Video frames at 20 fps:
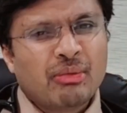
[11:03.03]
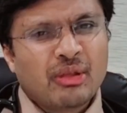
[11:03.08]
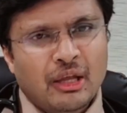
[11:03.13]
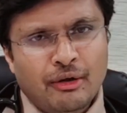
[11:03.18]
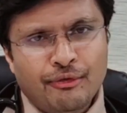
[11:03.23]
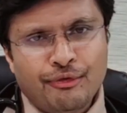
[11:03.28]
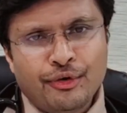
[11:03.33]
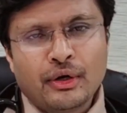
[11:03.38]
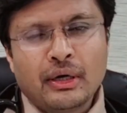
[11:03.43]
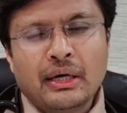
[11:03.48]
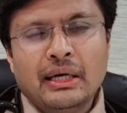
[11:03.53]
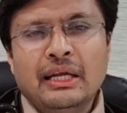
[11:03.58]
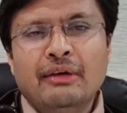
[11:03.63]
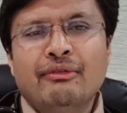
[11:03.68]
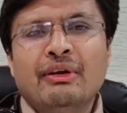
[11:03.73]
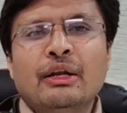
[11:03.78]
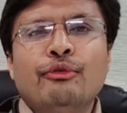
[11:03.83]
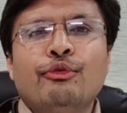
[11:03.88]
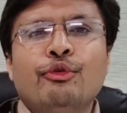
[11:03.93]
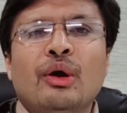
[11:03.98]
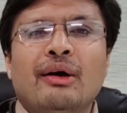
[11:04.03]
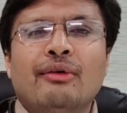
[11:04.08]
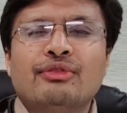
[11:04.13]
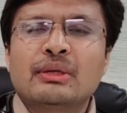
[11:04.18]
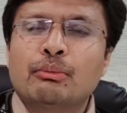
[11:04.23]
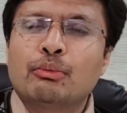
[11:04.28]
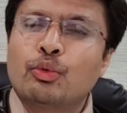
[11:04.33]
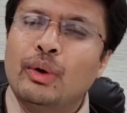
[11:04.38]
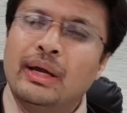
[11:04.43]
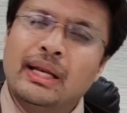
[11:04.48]
Even if you have
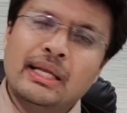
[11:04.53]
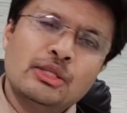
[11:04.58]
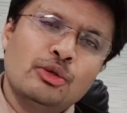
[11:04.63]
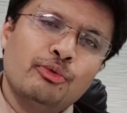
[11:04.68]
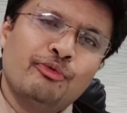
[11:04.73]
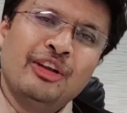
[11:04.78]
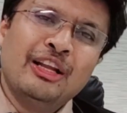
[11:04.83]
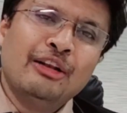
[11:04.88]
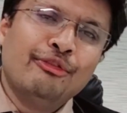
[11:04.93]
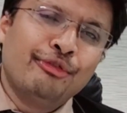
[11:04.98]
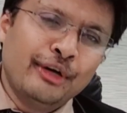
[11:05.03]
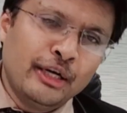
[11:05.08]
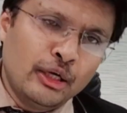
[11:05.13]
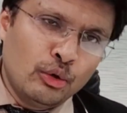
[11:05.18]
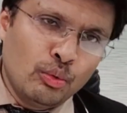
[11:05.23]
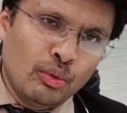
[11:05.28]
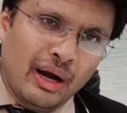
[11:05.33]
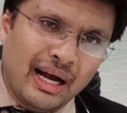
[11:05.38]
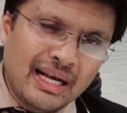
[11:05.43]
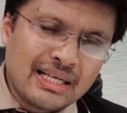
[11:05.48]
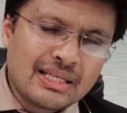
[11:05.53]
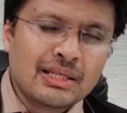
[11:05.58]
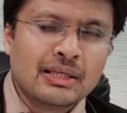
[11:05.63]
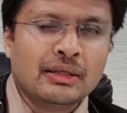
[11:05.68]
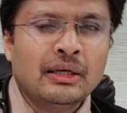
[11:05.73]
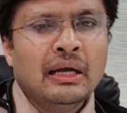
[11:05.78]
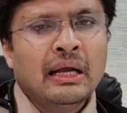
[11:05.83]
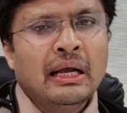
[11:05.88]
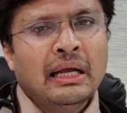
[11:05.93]
some queries, you feel free to ask.